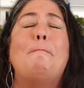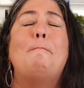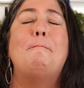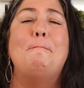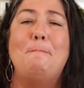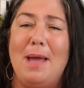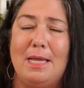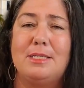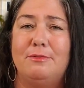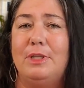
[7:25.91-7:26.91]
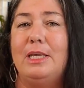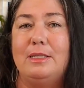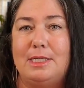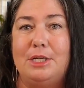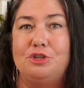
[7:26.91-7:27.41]
massively
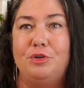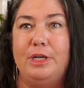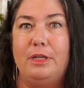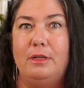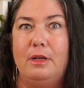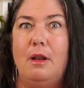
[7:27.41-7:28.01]
exaggerated.